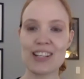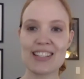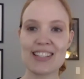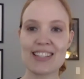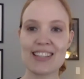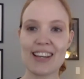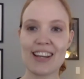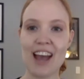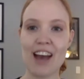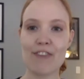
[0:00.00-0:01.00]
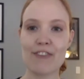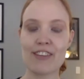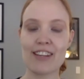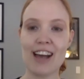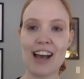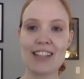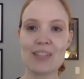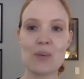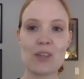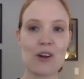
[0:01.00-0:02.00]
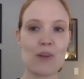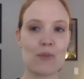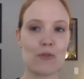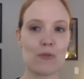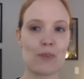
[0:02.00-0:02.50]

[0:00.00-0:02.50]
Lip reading: the second half of the class with our movement